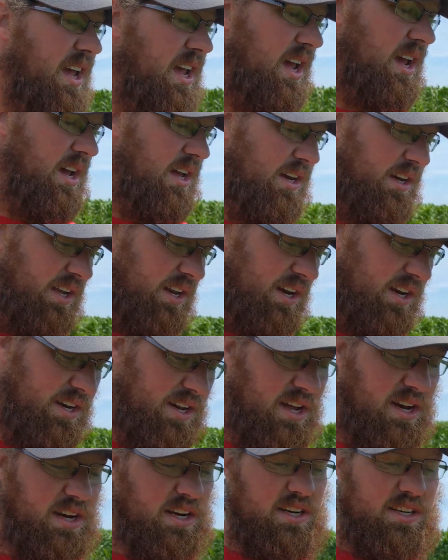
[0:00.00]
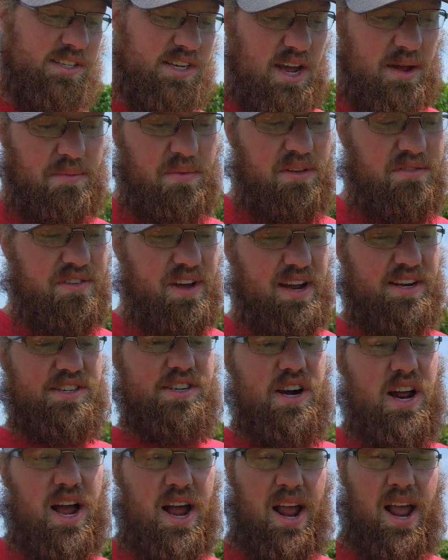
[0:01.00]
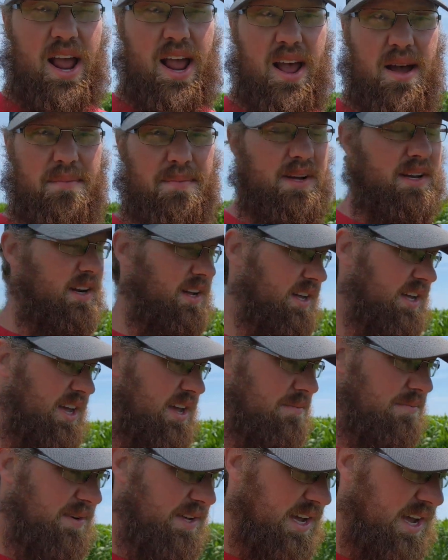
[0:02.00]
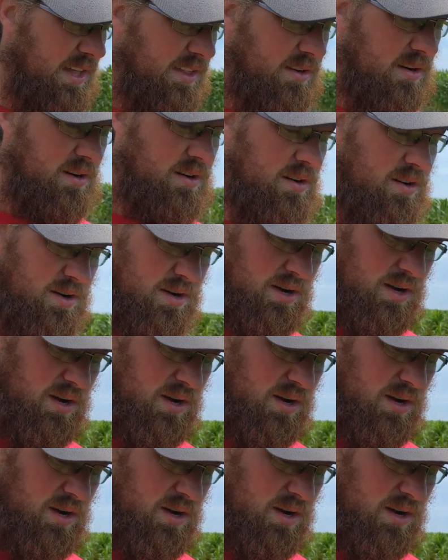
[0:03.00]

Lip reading: And get it done in a timely fashion. I am going to keep together